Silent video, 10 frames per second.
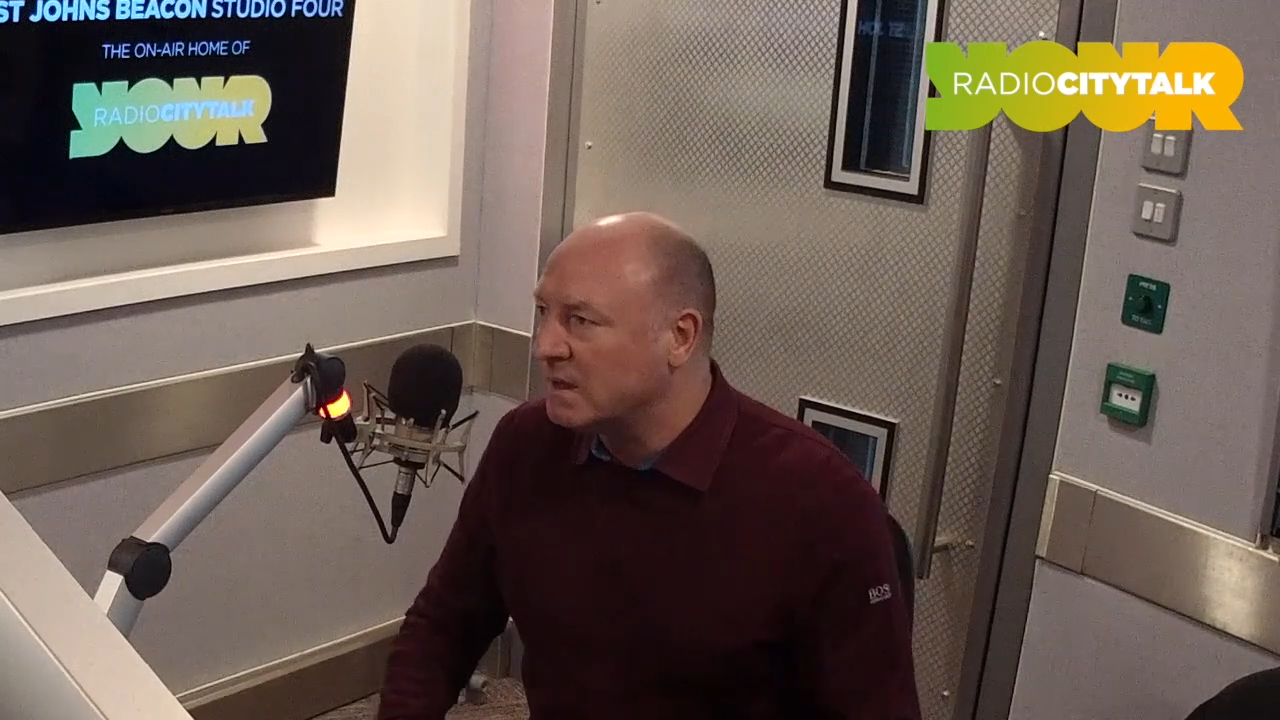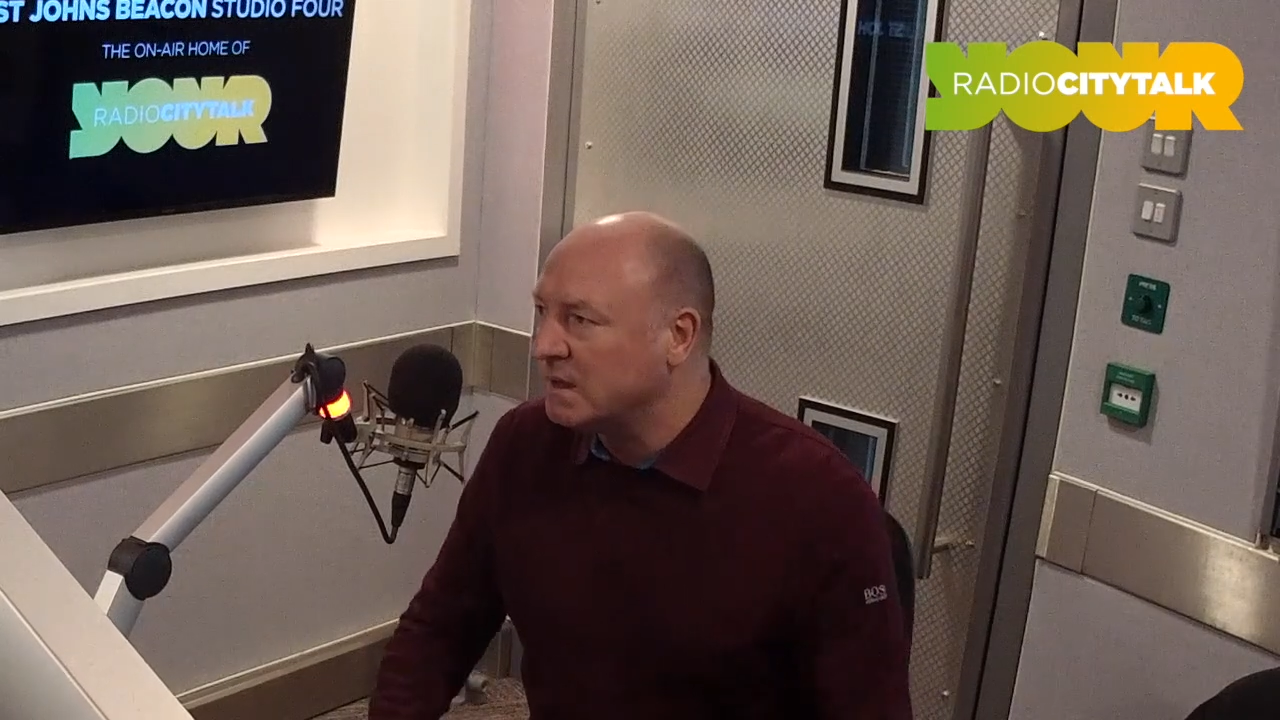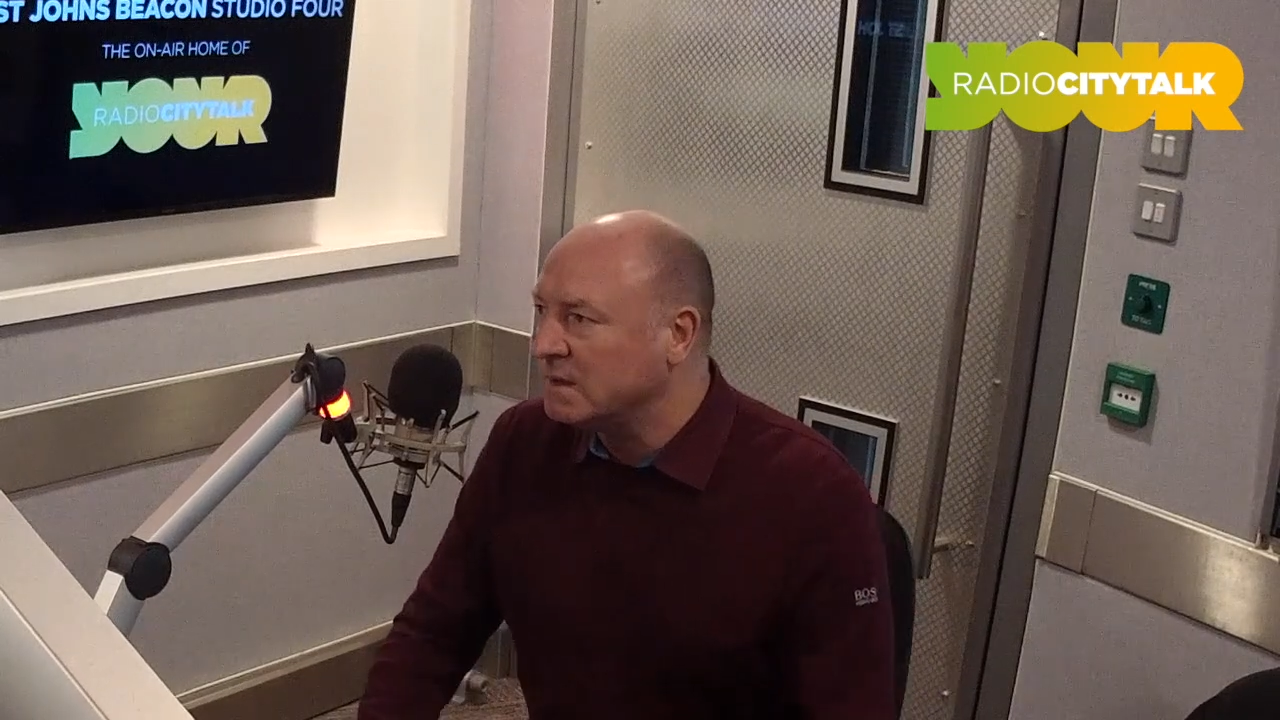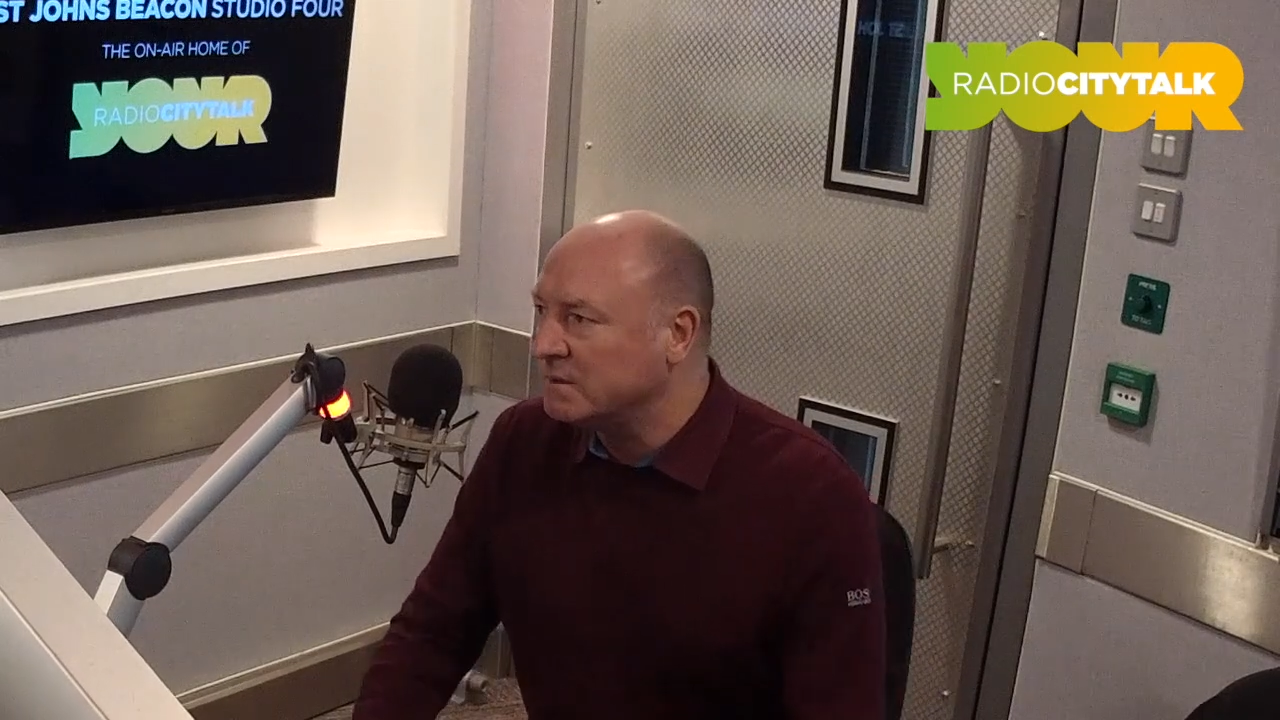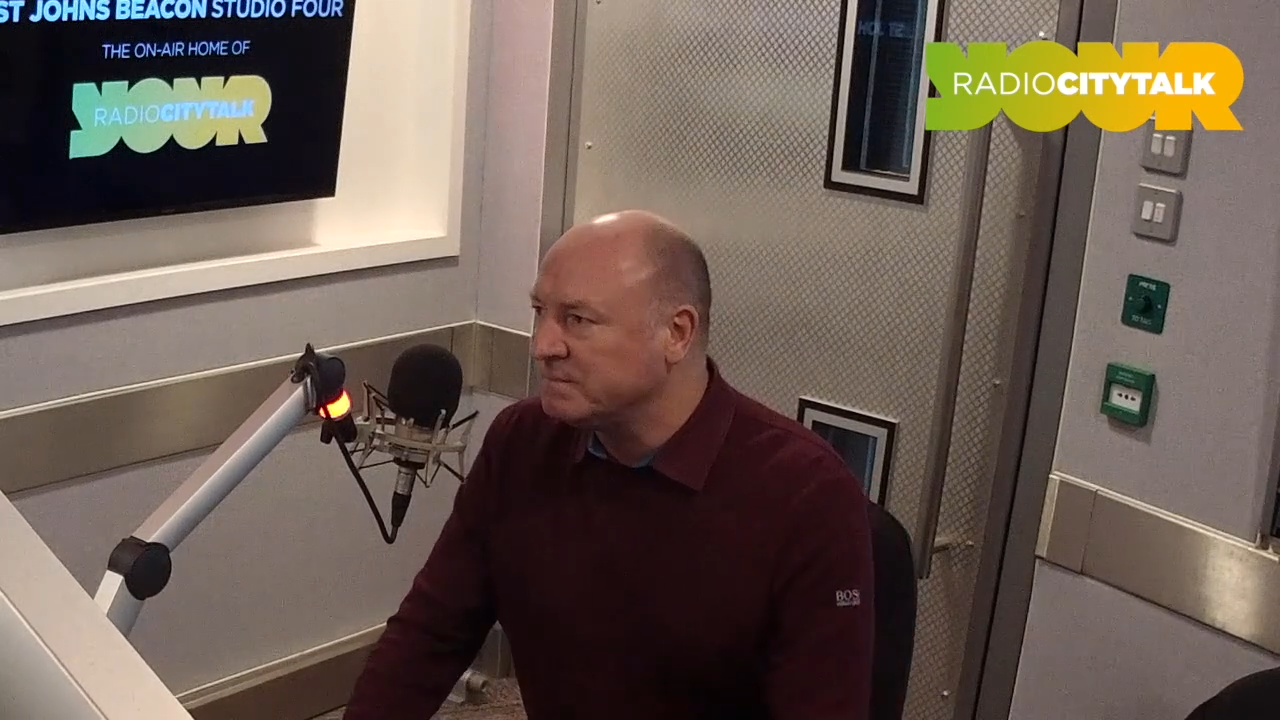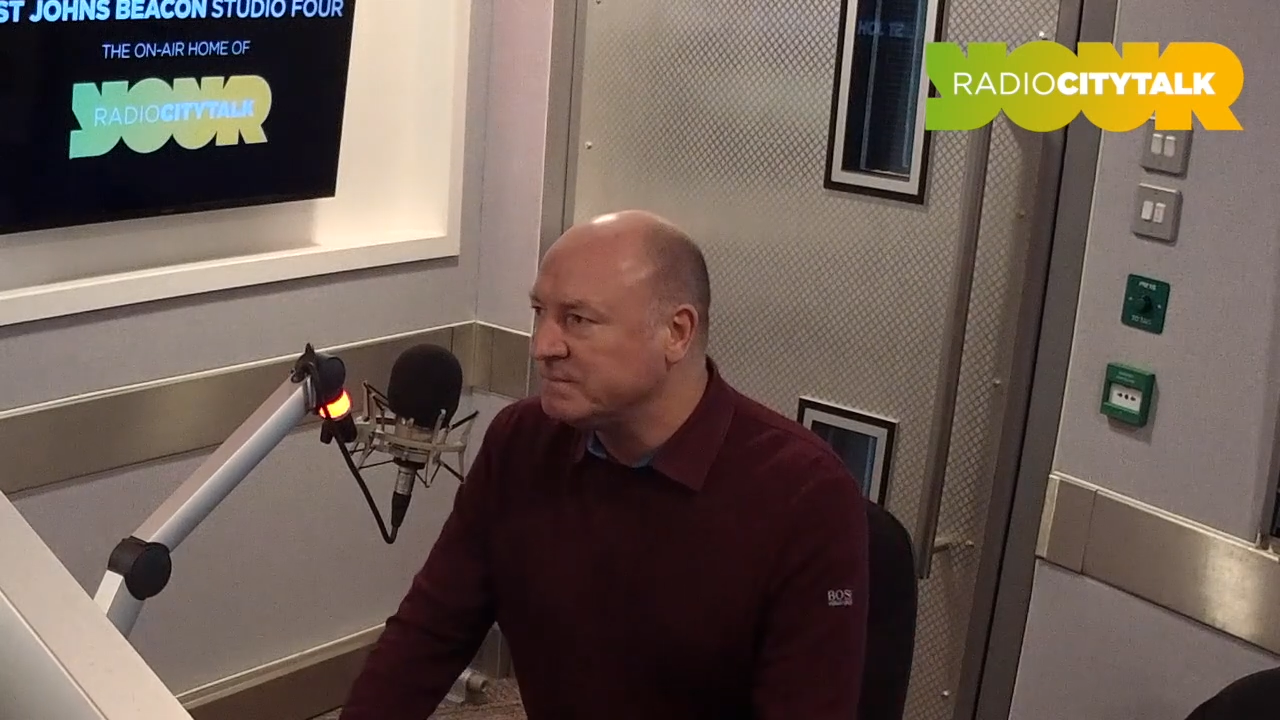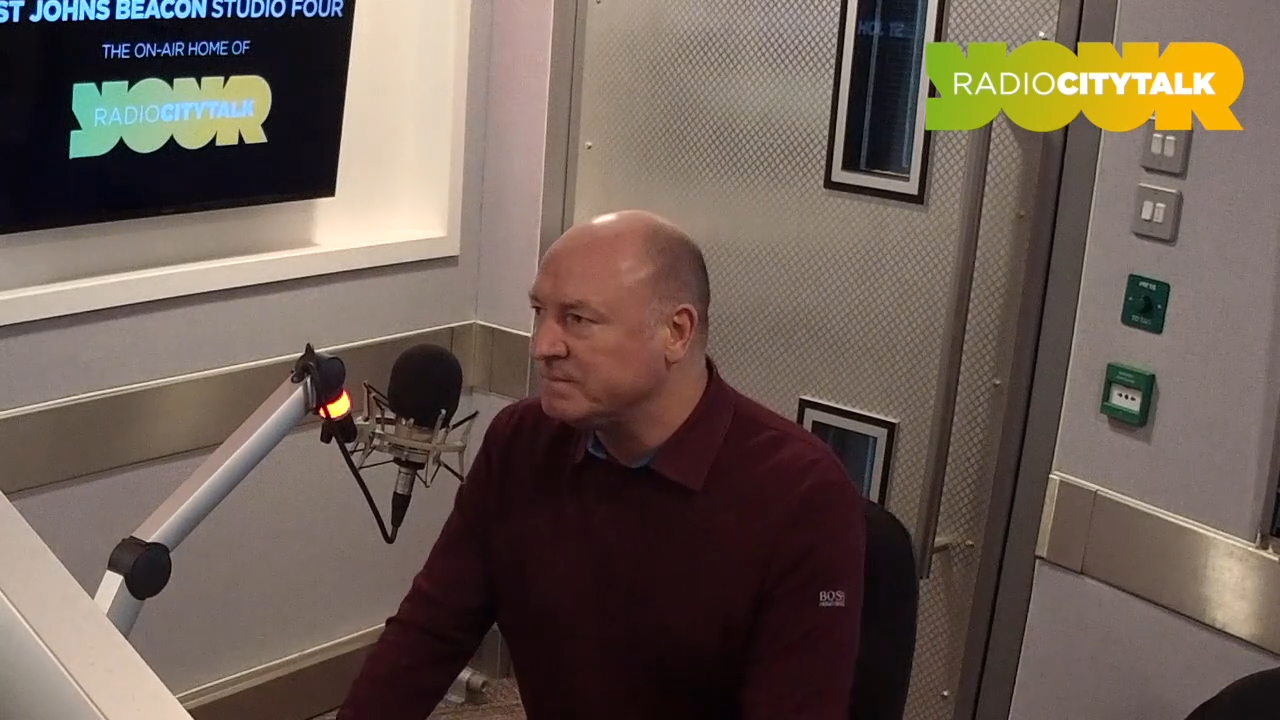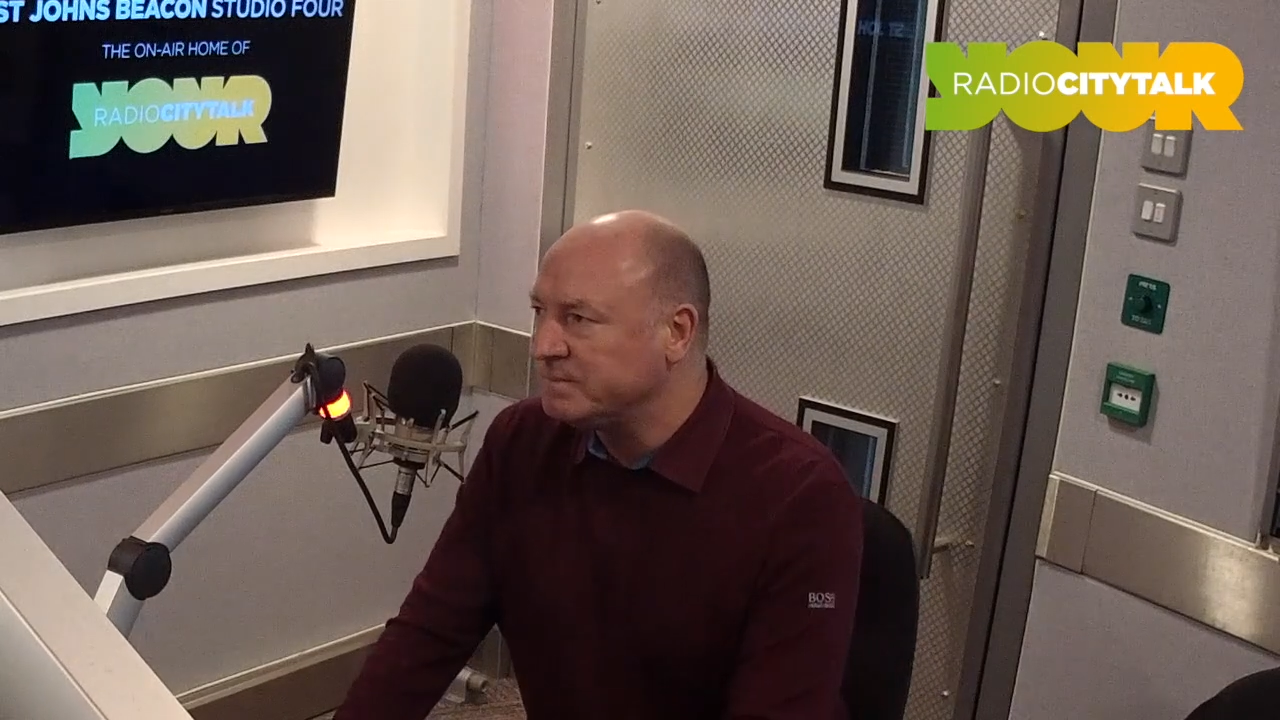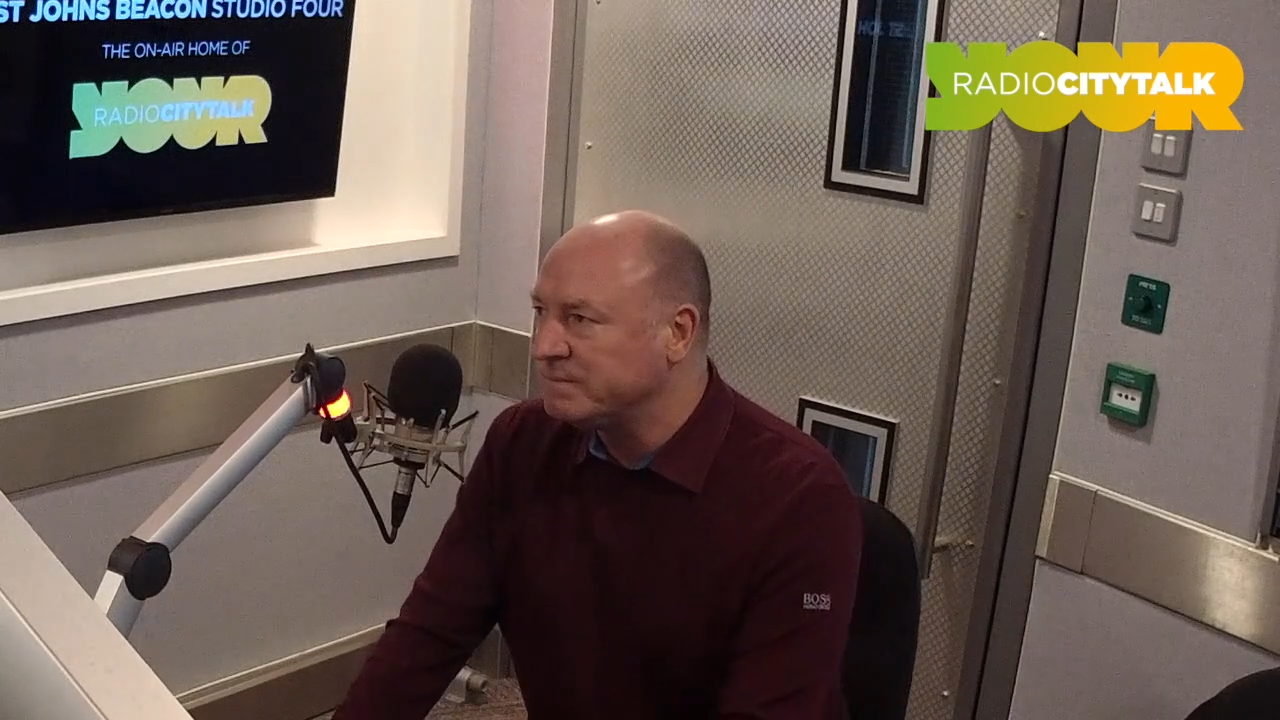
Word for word: um,